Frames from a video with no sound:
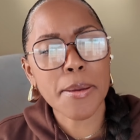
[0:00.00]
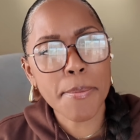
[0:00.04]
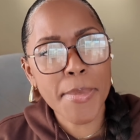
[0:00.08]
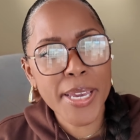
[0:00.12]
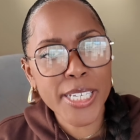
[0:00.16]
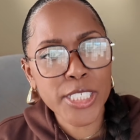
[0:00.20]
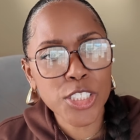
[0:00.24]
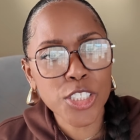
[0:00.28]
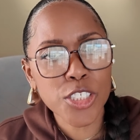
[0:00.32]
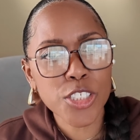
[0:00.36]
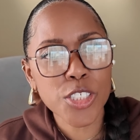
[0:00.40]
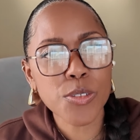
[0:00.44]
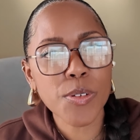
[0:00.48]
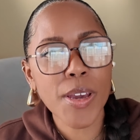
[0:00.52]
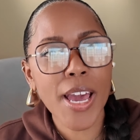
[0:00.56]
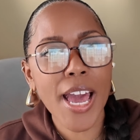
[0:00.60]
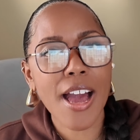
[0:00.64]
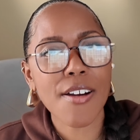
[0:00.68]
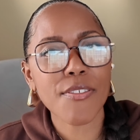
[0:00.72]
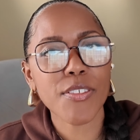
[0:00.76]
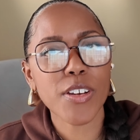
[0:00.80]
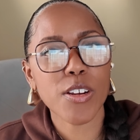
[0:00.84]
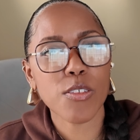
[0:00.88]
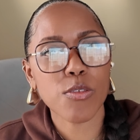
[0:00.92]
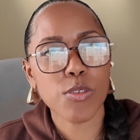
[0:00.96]
Make sure you
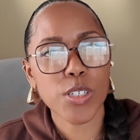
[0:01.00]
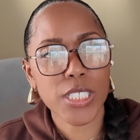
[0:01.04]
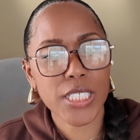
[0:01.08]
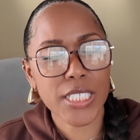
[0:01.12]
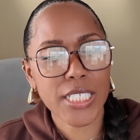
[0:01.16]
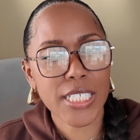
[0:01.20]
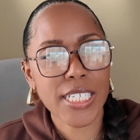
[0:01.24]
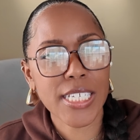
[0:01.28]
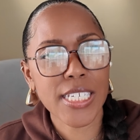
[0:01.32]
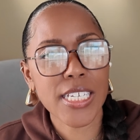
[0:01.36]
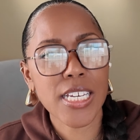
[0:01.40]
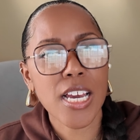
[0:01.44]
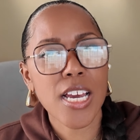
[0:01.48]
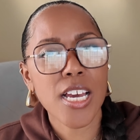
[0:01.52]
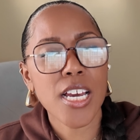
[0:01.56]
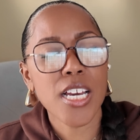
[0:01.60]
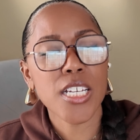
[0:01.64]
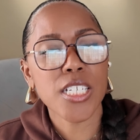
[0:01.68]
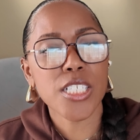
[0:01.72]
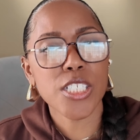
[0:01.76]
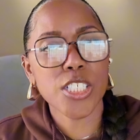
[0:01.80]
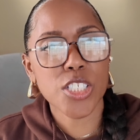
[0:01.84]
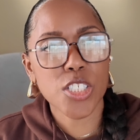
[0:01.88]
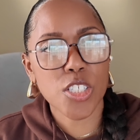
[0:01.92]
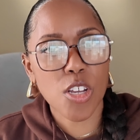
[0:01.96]
have a really
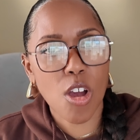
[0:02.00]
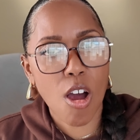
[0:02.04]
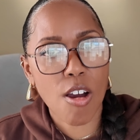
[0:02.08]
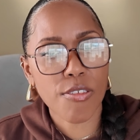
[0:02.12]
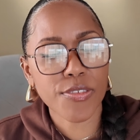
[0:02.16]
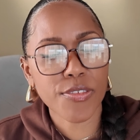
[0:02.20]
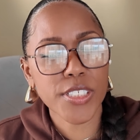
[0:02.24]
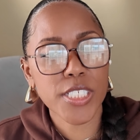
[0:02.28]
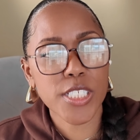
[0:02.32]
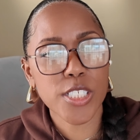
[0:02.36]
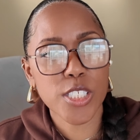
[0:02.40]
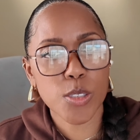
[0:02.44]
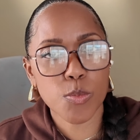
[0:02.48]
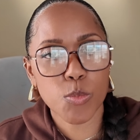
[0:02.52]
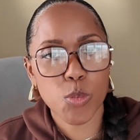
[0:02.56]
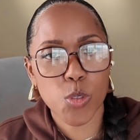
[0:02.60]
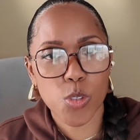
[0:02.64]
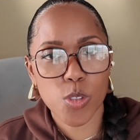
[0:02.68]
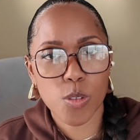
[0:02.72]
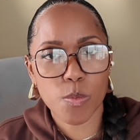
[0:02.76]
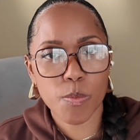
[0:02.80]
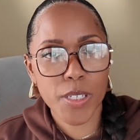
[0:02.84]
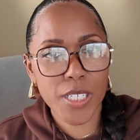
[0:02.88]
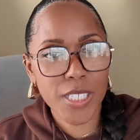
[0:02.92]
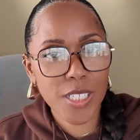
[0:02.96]
soft and
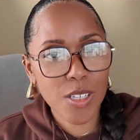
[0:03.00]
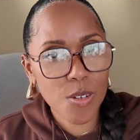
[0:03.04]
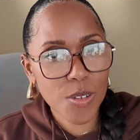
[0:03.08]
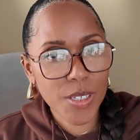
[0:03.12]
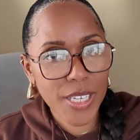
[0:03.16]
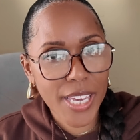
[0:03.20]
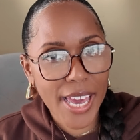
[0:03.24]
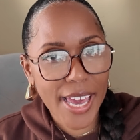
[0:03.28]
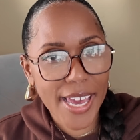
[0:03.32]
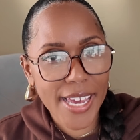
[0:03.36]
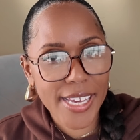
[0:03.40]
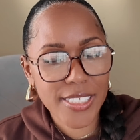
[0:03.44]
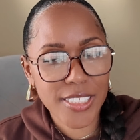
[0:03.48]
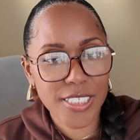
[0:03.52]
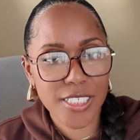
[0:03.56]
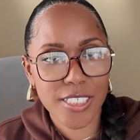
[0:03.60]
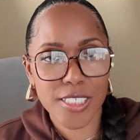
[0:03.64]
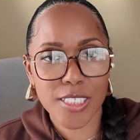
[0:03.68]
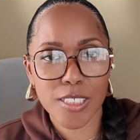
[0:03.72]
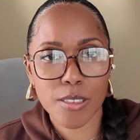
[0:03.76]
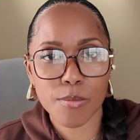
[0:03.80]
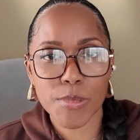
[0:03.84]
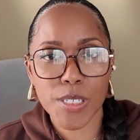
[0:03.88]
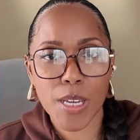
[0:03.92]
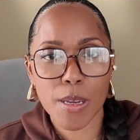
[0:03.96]
smooth pillowcase,
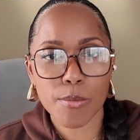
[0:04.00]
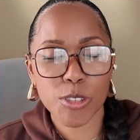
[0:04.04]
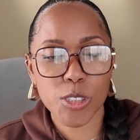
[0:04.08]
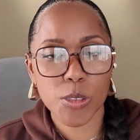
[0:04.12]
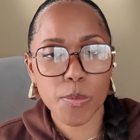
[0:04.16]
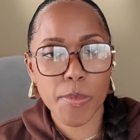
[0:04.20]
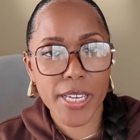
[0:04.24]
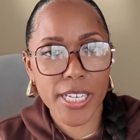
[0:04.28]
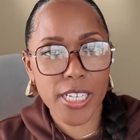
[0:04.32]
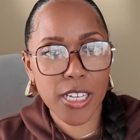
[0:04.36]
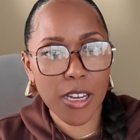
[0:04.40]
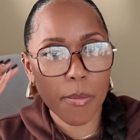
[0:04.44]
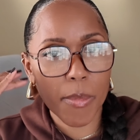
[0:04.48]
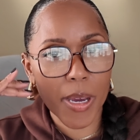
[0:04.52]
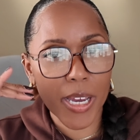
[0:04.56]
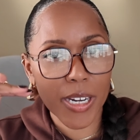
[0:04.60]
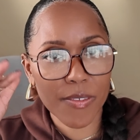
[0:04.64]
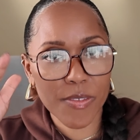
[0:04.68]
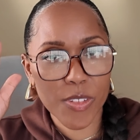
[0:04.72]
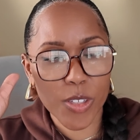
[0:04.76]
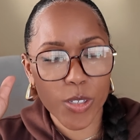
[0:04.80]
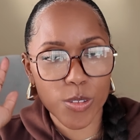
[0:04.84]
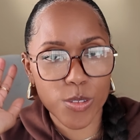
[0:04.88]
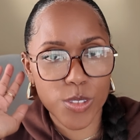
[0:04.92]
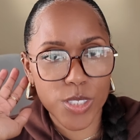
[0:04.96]
because sometimes you may come out
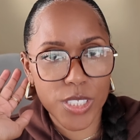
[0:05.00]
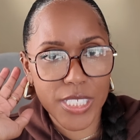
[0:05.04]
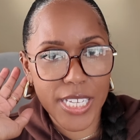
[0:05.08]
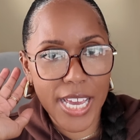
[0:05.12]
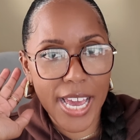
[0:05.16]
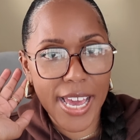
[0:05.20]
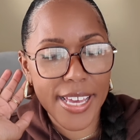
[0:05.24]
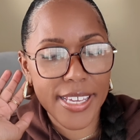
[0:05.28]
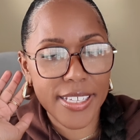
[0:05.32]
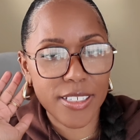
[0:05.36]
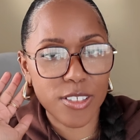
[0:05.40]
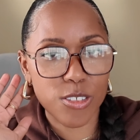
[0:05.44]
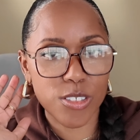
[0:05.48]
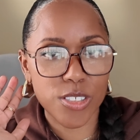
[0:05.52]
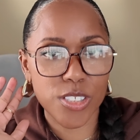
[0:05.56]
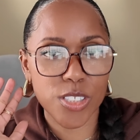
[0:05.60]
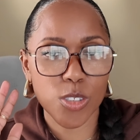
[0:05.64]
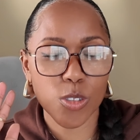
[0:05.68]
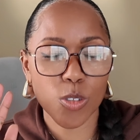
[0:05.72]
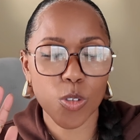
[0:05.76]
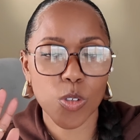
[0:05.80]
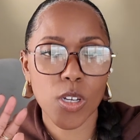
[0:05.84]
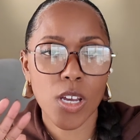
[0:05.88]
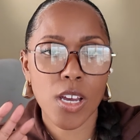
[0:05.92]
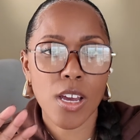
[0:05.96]
of those satin or
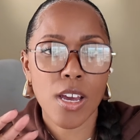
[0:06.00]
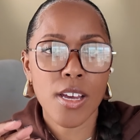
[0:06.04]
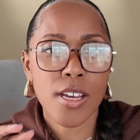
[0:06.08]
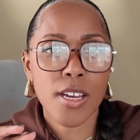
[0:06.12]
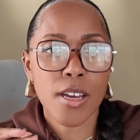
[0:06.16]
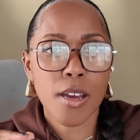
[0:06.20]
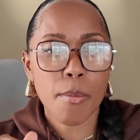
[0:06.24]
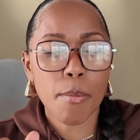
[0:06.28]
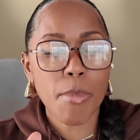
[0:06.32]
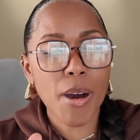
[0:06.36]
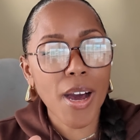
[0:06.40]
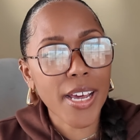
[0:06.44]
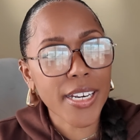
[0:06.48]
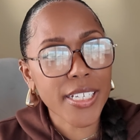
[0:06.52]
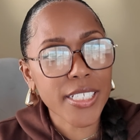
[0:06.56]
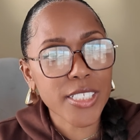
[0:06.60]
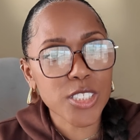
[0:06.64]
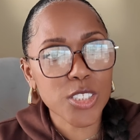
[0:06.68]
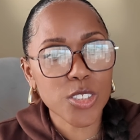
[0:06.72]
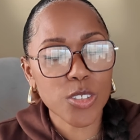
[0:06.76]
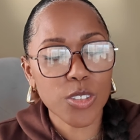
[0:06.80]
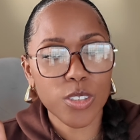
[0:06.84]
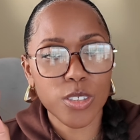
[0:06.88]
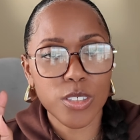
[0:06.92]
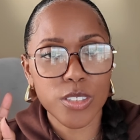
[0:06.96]
silk
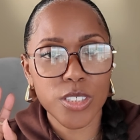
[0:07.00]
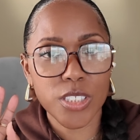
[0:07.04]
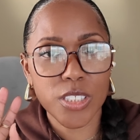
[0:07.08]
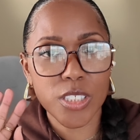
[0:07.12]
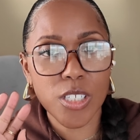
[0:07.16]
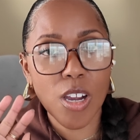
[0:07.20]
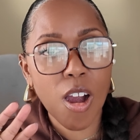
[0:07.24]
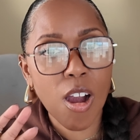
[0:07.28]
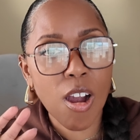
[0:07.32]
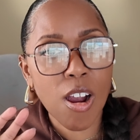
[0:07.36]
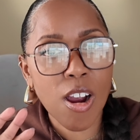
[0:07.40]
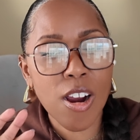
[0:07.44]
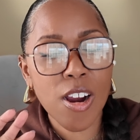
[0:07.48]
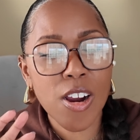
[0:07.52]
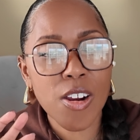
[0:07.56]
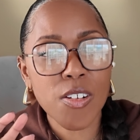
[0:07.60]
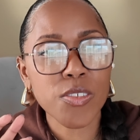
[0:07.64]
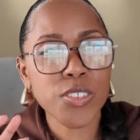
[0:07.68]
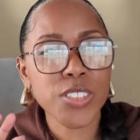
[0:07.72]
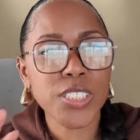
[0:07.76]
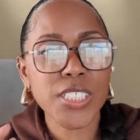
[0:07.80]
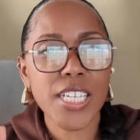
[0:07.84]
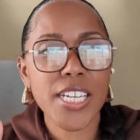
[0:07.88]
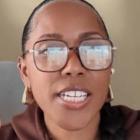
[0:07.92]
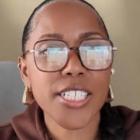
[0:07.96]
bonnets or
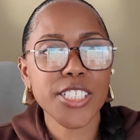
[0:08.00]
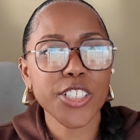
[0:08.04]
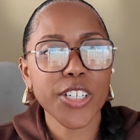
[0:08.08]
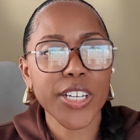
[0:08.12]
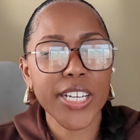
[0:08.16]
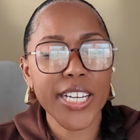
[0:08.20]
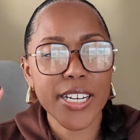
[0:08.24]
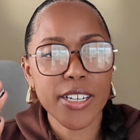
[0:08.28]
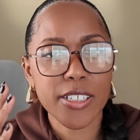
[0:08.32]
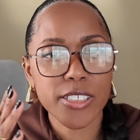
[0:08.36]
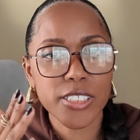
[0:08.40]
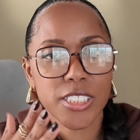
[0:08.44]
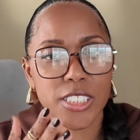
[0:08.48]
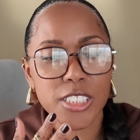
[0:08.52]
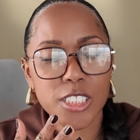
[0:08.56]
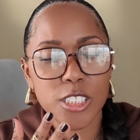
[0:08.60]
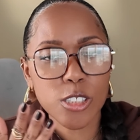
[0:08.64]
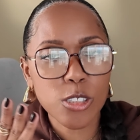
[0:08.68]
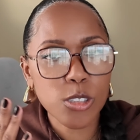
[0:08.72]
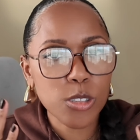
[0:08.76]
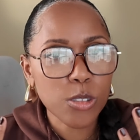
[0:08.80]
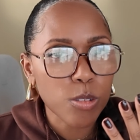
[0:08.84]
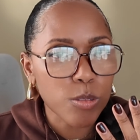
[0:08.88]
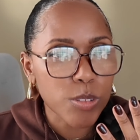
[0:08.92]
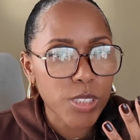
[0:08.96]
scarves and your hair
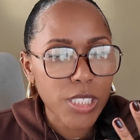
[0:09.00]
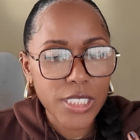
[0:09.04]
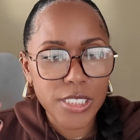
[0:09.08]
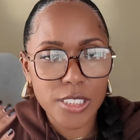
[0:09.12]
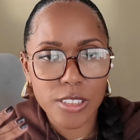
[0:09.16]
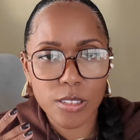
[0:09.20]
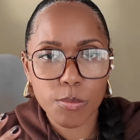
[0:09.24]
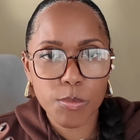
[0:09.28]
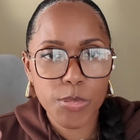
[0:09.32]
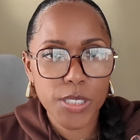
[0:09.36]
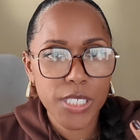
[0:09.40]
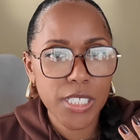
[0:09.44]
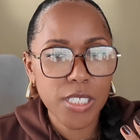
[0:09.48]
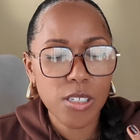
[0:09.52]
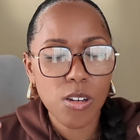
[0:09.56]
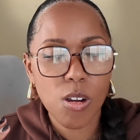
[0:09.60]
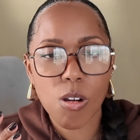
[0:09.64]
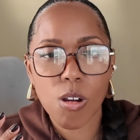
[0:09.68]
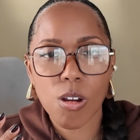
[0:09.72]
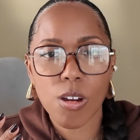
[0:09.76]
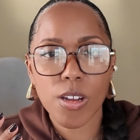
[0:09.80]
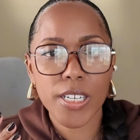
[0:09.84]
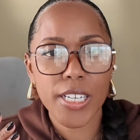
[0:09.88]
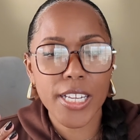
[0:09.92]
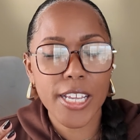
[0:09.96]
still needs to be
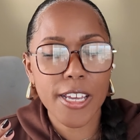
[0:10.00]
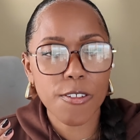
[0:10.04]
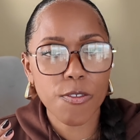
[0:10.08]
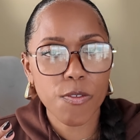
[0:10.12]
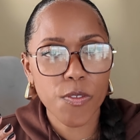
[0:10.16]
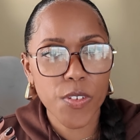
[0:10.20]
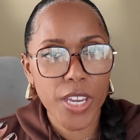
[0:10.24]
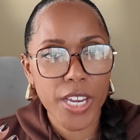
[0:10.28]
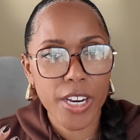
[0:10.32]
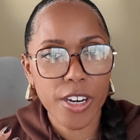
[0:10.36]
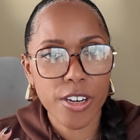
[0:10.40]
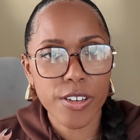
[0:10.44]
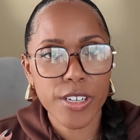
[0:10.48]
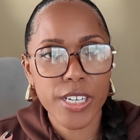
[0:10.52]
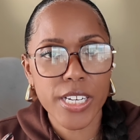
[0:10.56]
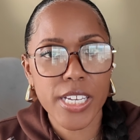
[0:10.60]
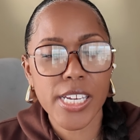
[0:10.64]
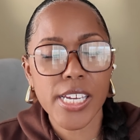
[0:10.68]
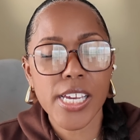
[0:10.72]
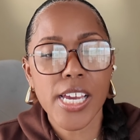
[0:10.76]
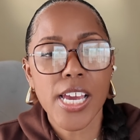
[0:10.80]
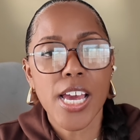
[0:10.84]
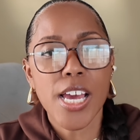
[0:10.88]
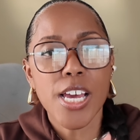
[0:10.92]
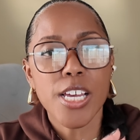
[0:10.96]
on a
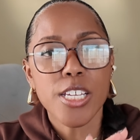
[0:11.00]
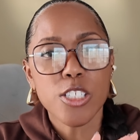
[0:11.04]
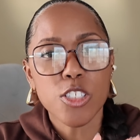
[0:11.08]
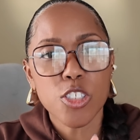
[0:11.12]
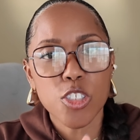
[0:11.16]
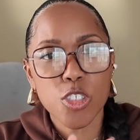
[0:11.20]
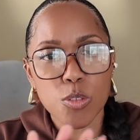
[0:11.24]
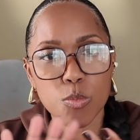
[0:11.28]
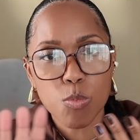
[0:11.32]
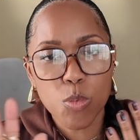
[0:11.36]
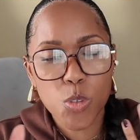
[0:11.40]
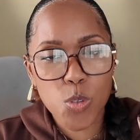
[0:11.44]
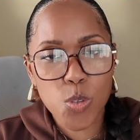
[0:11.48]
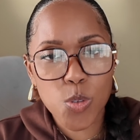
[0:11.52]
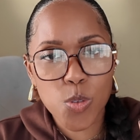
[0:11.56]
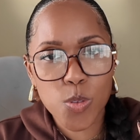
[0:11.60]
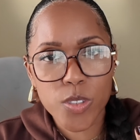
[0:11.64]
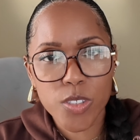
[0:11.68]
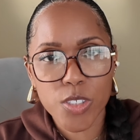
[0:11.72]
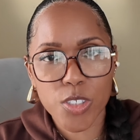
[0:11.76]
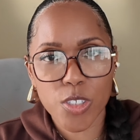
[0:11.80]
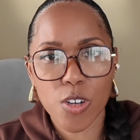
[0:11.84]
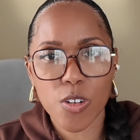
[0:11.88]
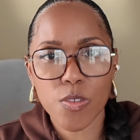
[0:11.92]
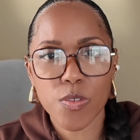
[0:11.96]
very
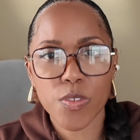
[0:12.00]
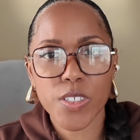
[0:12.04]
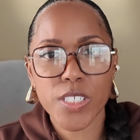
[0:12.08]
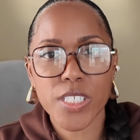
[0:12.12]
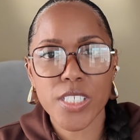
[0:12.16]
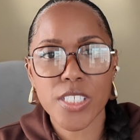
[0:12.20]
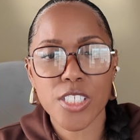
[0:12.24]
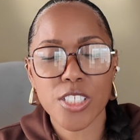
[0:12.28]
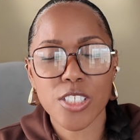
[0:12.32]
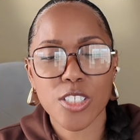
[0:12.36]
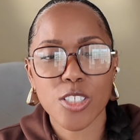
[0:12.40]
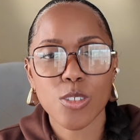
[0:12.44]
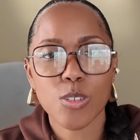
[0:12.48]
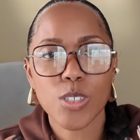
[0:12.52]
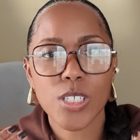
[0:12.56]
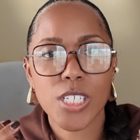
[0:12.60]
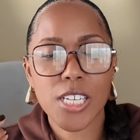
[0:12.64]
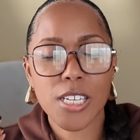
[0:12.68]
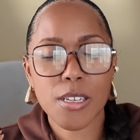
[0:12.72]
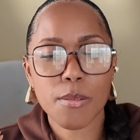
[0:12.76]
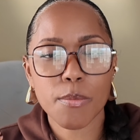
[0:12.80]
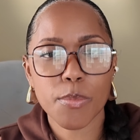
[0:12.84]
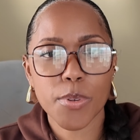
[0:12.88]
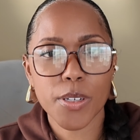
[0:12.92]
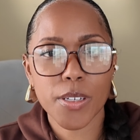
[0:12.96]
smooth surface to
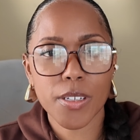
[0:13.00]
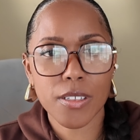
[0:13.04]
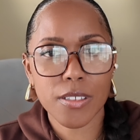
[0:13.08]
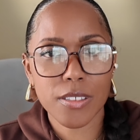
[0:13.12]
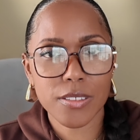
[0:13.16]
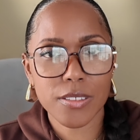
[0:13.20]
keep